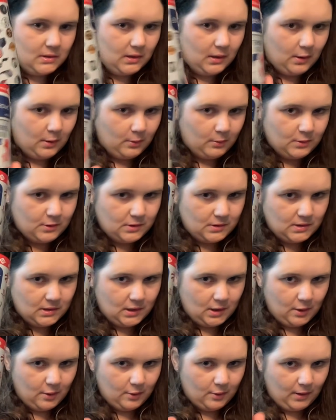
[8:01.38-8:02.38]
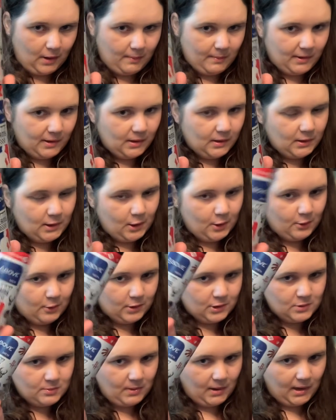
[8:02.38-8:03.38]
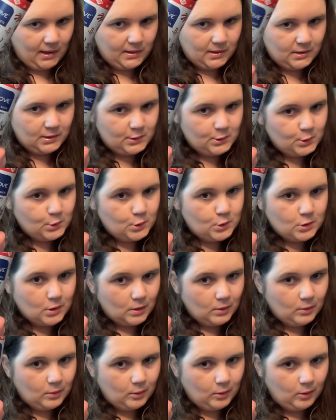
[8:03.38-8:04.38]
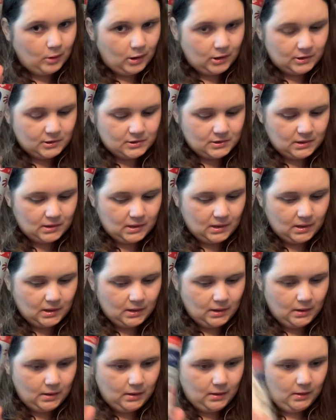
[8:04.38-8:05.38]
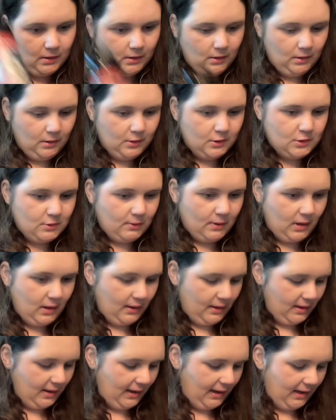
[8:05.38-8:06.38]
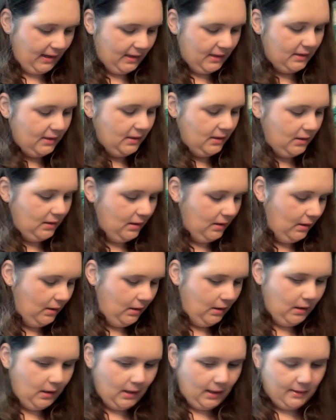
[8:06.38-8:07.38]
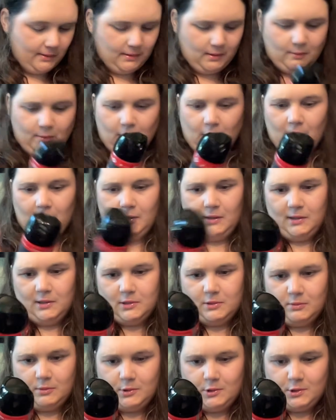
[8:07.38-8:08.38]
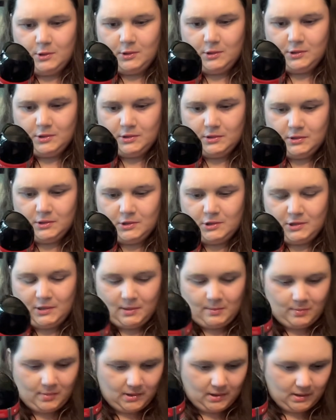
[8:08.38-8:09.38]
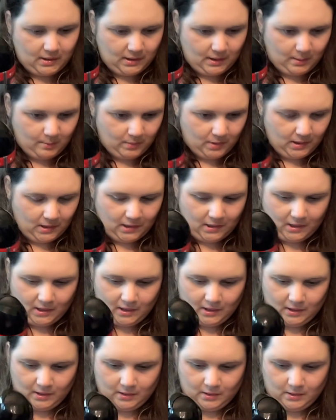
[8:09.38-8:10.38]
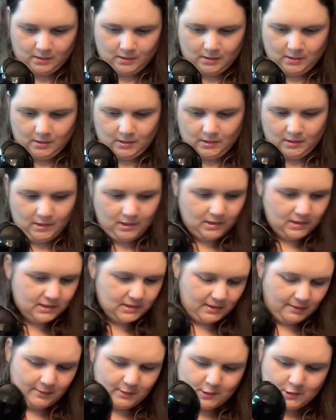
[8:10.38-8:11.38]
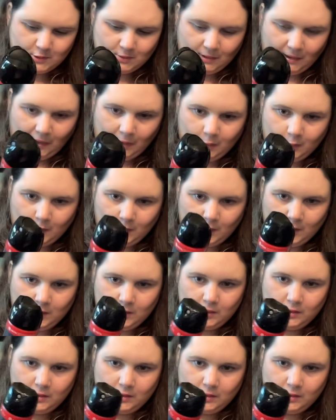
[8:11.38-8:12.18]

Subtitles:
little deodorant spray. I think this is so cool, honestly. So we got that. And then we got this one too. This is the Champion NBA 72 hour